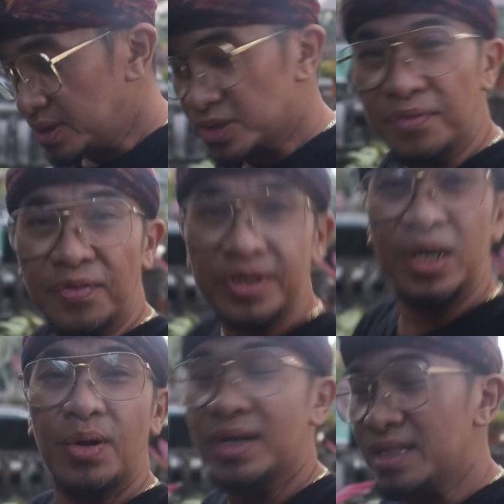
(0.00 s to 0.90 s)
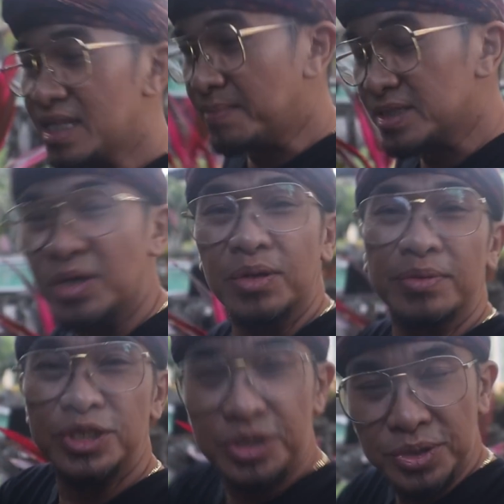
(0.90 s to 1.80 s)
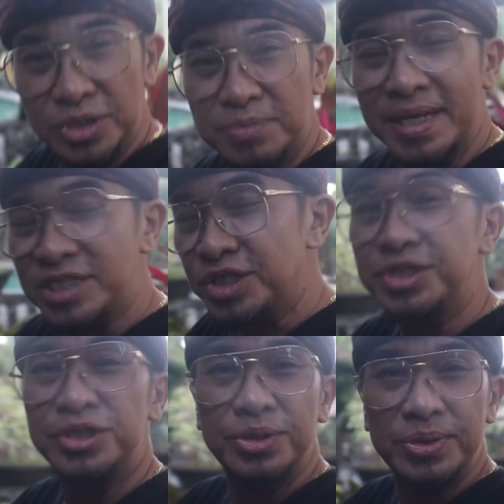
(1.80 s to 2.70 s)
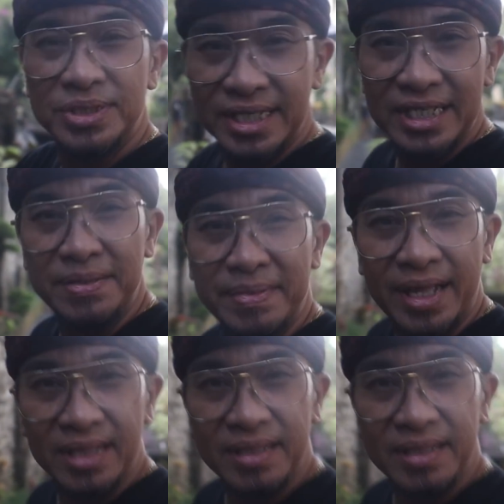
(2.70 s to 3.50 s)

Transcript: So for the local number. So make sure you choose the email.